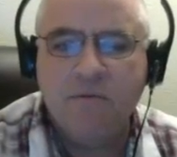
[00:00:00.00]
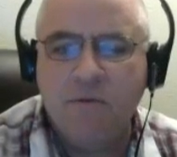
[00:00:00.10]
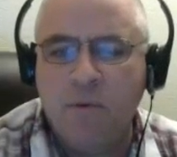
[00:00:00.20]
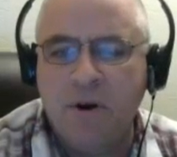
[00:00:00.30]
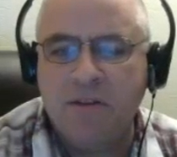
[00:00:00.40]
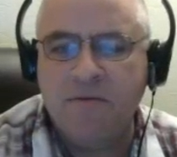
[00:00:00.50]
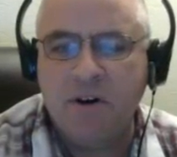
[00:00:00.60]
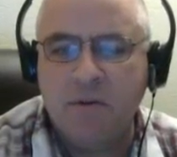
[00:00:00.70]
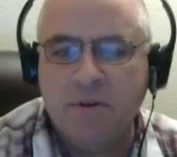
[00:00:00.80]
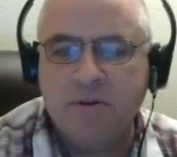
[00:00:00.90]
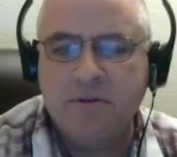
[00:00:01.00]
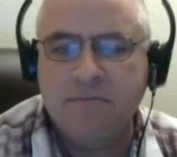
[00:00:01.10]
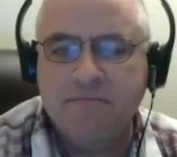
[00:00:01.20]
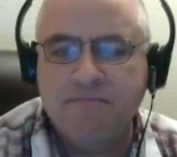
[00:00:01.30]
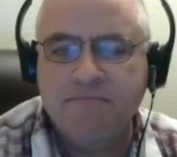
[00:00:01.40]
or one of the variables.
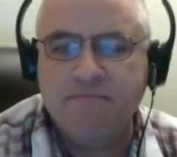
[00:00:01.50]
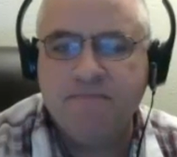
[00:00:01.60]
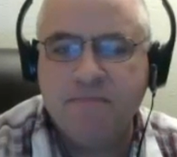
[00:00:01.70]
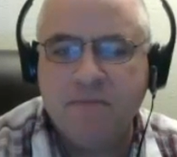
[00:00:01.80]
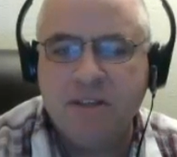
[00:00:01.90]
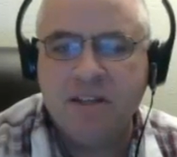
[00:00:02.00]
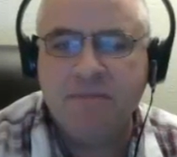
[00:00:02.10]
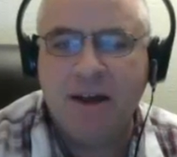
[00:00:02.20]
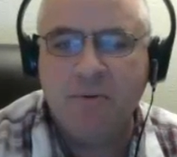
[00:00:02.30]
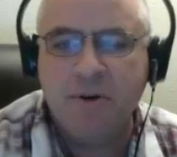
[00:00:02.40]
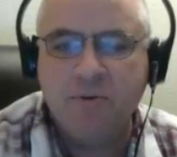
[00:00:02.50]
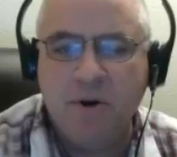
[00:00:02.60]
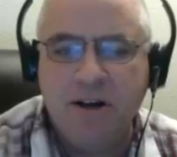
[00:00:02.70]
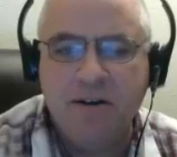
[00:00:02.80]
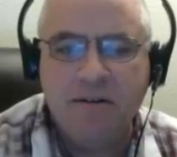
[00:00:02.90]
Doesn't matter which
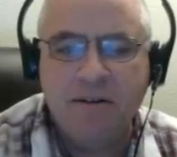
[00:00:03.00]
one.